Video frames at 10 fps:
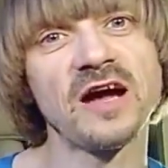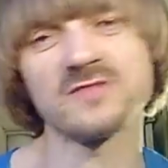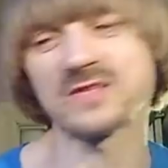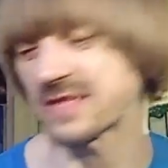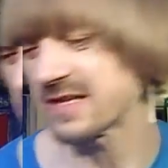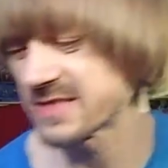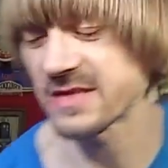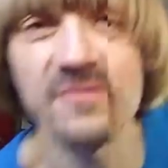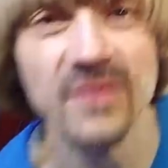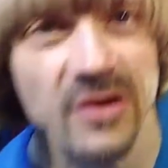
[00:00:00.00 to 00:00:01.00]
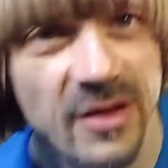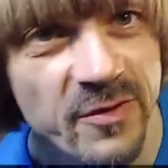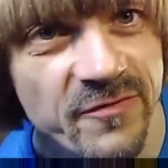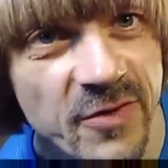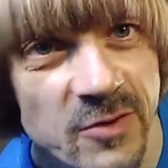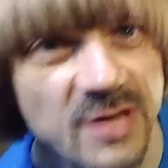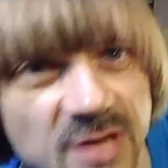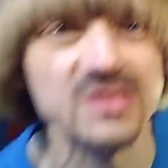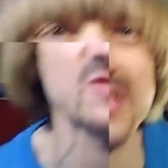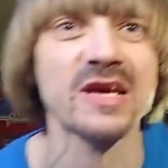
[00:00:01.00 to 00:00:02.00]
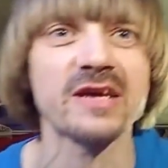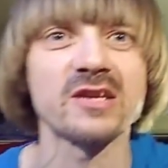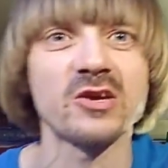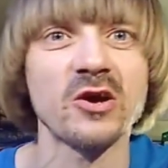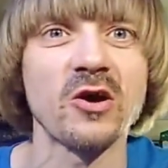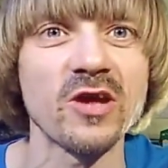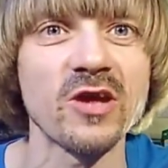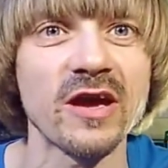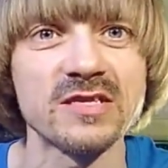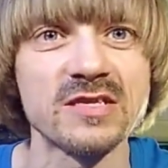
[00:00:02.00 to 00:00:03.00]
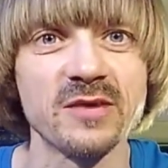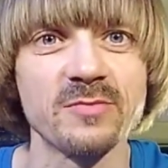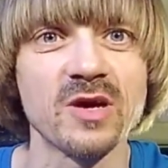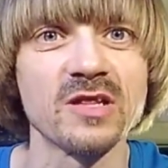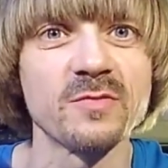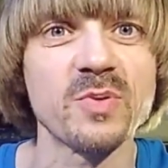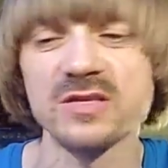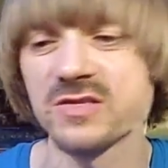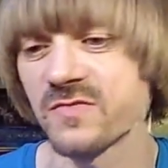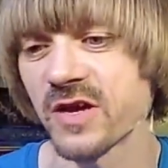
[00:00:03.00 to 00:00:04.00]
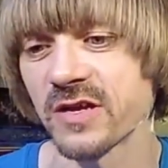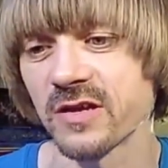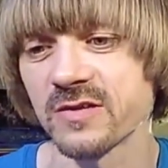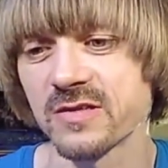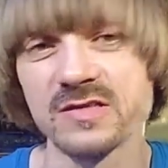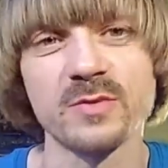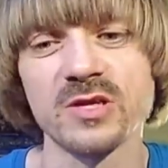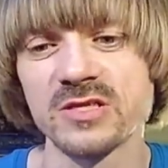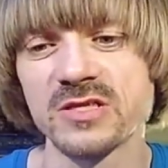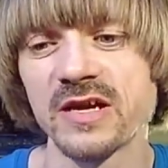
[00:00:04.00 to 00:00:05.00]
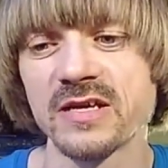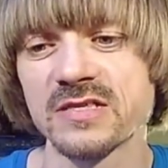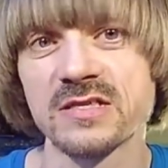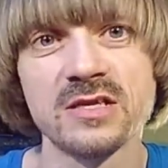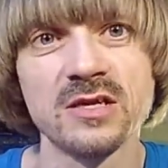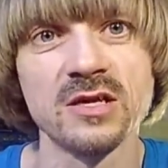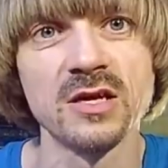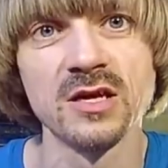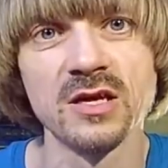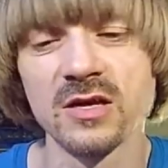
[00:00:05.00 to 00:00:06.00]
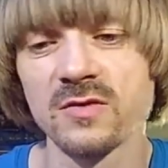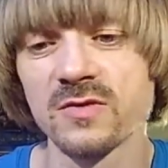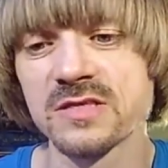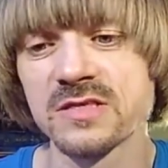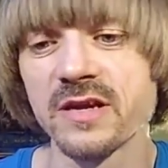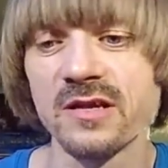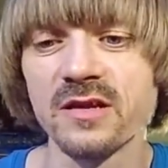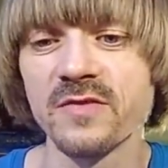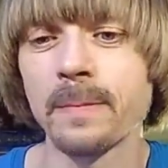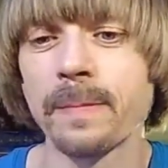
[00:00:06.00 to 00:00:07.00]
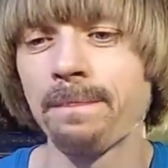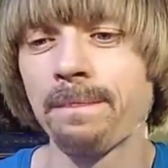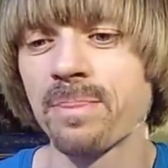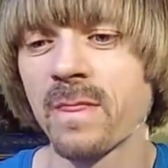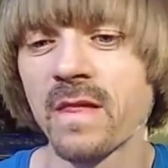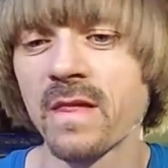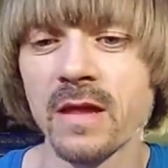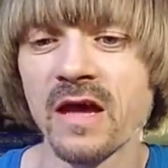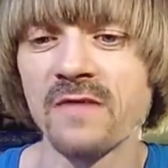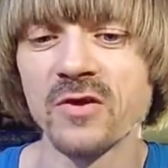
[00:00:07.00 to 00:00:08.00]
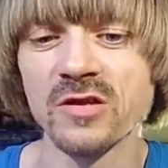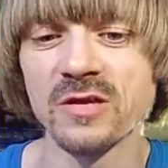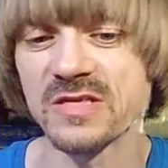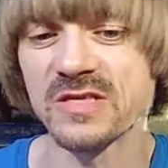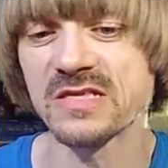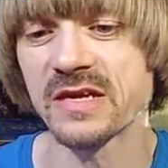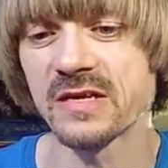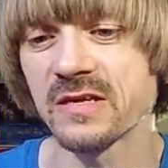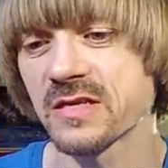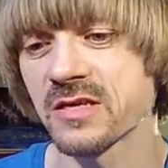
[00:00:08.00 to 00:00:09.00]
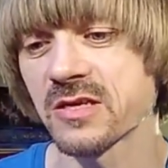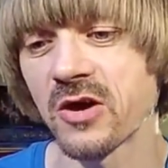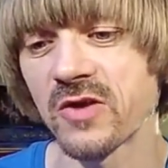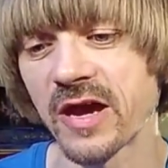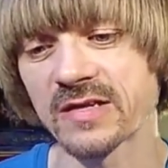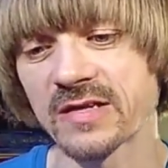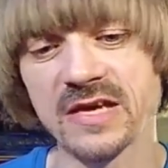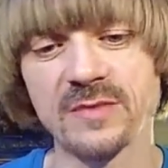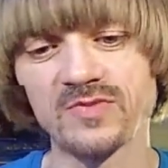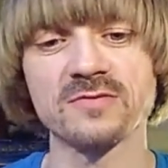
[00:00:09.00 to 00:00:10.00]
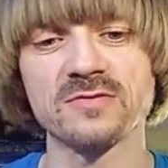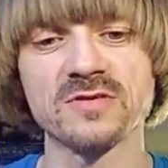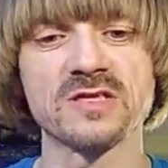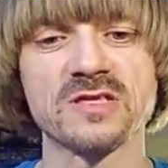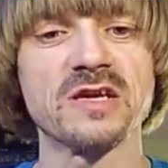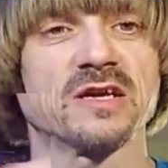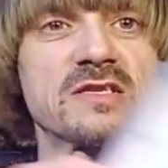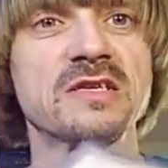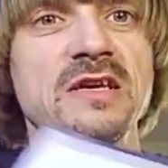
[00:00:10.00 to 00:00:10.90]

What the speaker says: it says that we filled up the second Kodak tape. I live in Pennsylvania. Somebody just asked what state I live in. Filled up the second Kodak tape. That was this